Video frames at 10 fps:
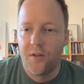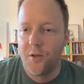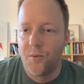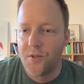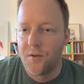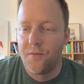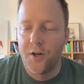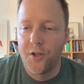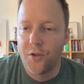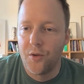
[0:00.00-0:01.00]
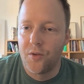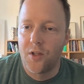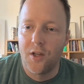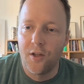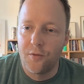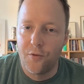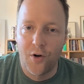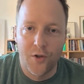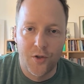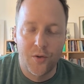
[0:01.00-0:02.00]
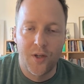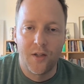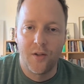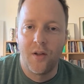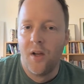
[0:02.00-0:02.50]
It was a very good gig for us to get